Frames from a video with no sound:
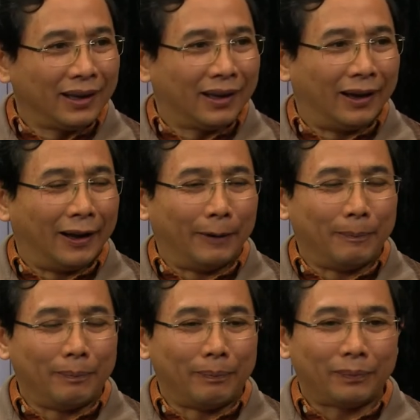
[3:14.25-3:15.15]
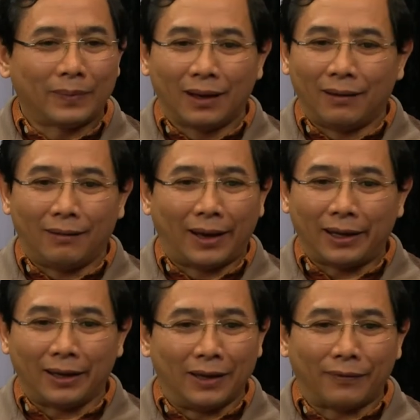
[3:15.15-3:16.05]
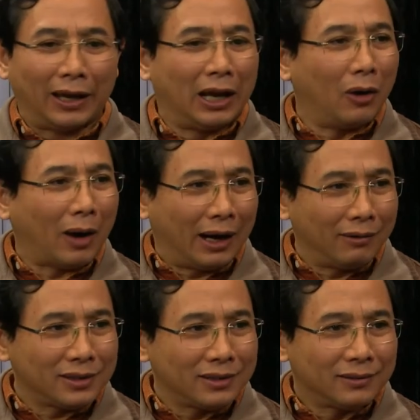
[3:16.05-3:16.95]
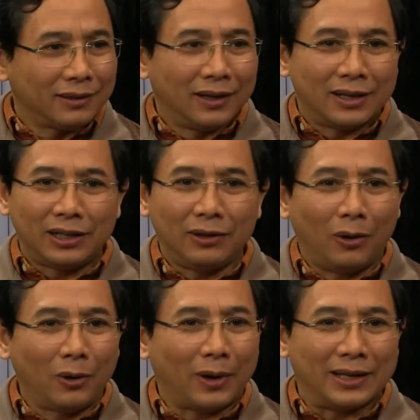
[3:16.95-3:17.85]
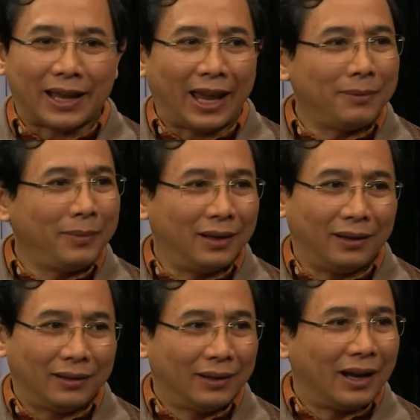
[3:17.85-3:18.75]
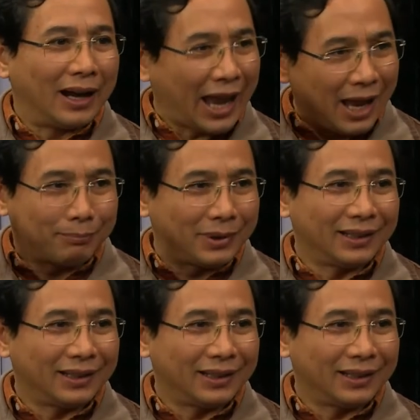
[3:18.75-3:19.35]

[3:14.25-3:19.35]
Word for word: Um, like uh, if I go out, she always hand me a, a cap.